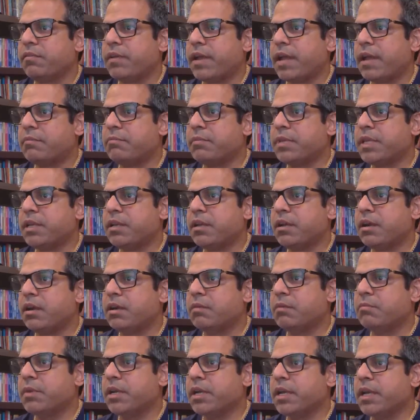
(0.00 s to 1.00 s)
family
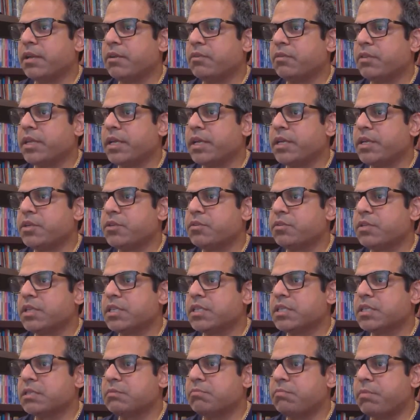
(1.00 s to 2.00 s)
karma can relate to the
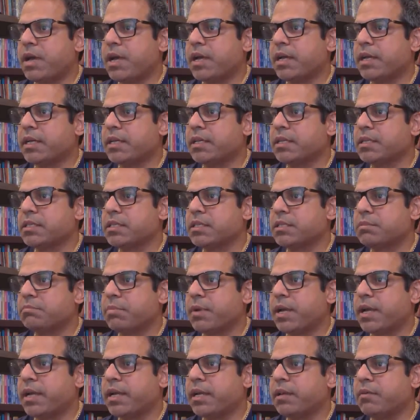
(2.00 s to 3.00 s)
spine.
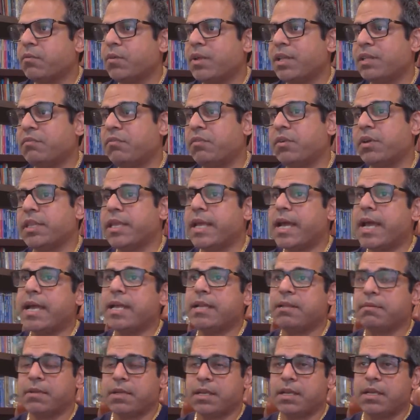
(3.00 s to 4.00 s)
Spine. Well, for
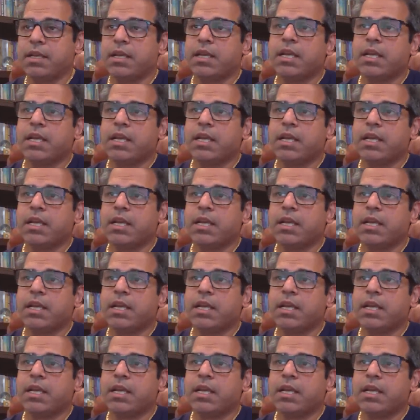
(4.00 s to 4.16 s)
that,